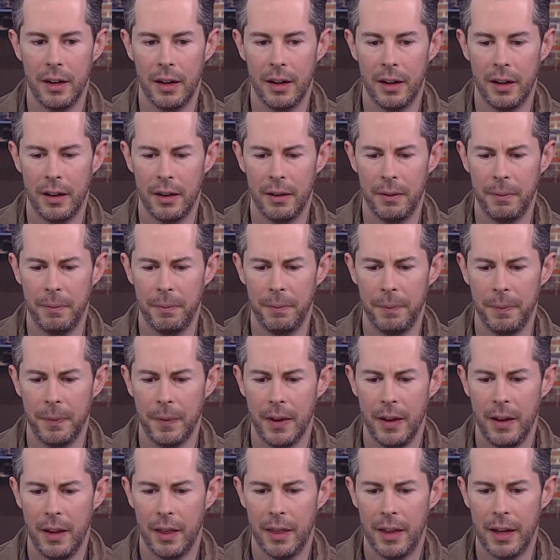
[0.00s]
Um,
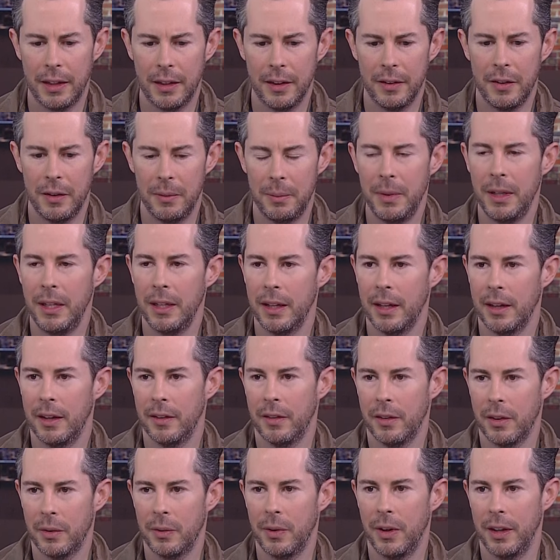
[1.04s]
that doesn't mean that
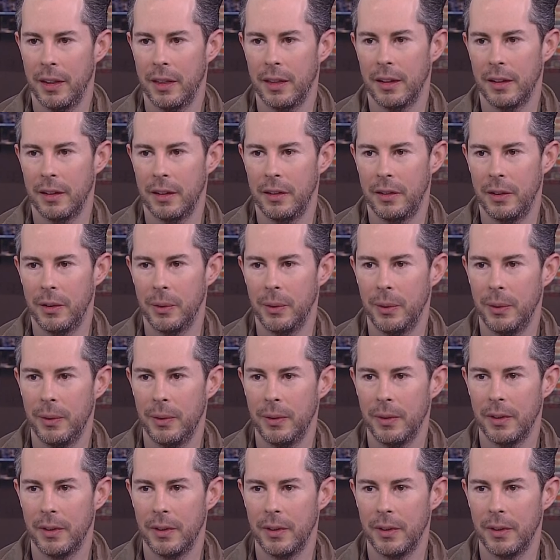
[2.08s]
it's the right thing to do.